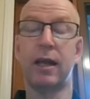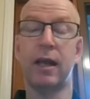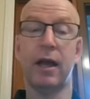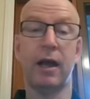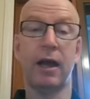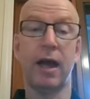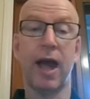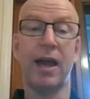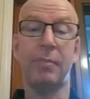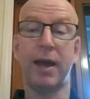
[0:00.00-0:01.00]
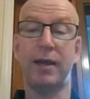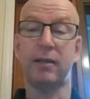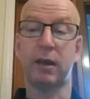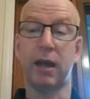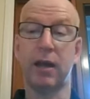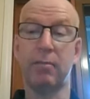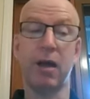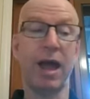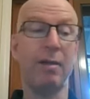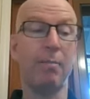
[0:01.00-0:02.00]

8 packs and